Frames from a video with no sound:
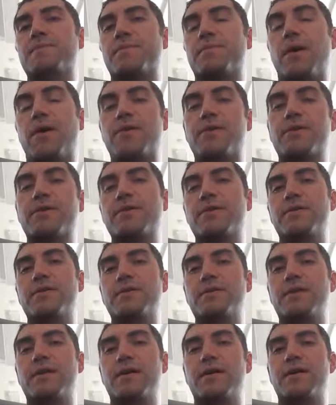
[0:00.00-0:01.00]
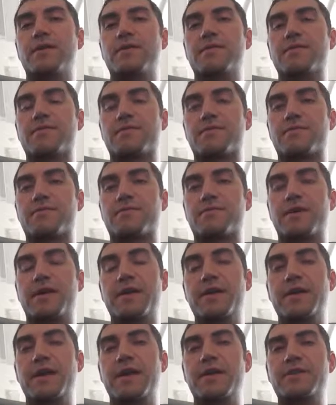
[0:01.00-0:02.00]
particle of
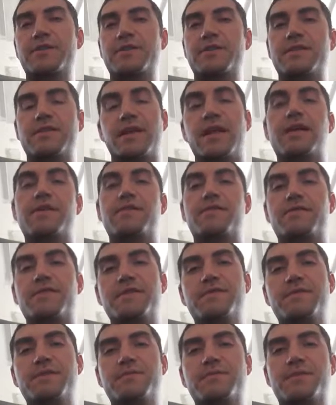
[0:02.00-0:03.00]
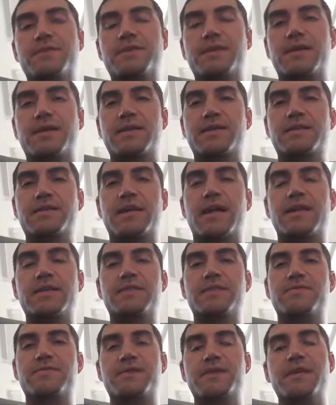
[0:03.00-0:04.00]
radiation that had a 50%
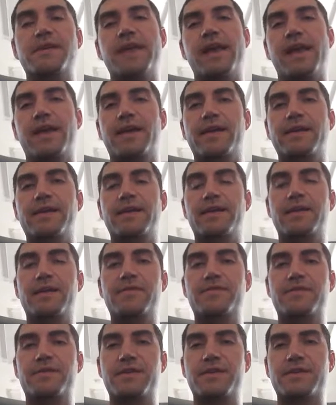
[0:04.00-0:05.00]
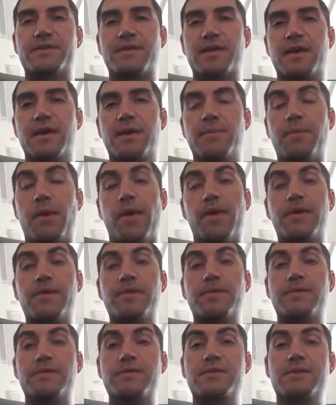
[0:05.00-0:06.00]
chance of decaying, and if this
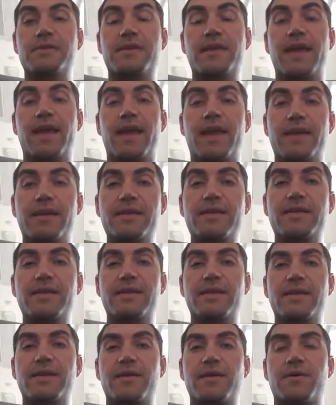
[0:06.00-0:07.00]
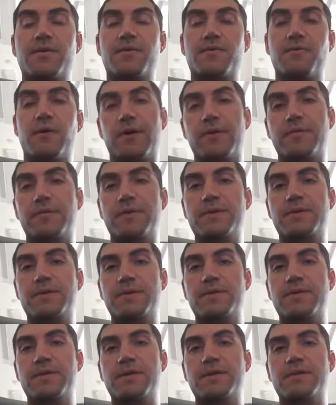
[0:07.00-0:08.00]
particle decayed, what it would
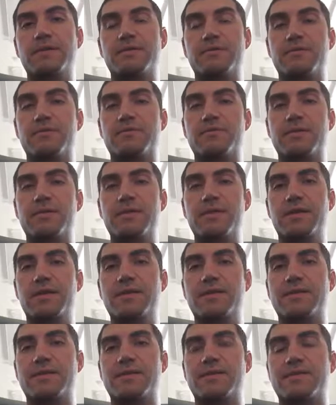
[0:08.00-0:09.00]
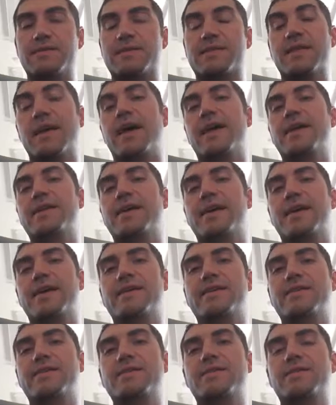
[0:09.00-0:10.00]
do is it would release
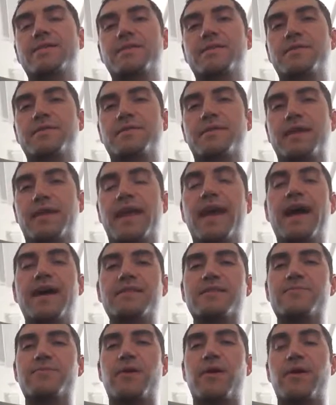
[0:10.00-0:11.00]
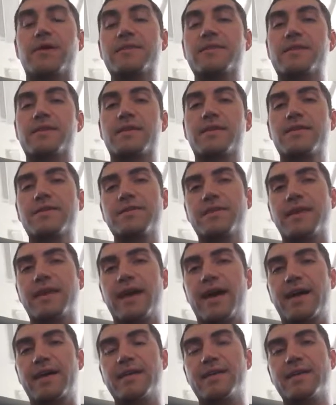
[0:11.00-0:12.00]
cyanide into the cat's box and kill the
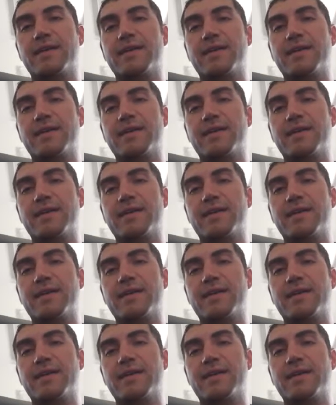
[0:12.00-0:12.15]
cat.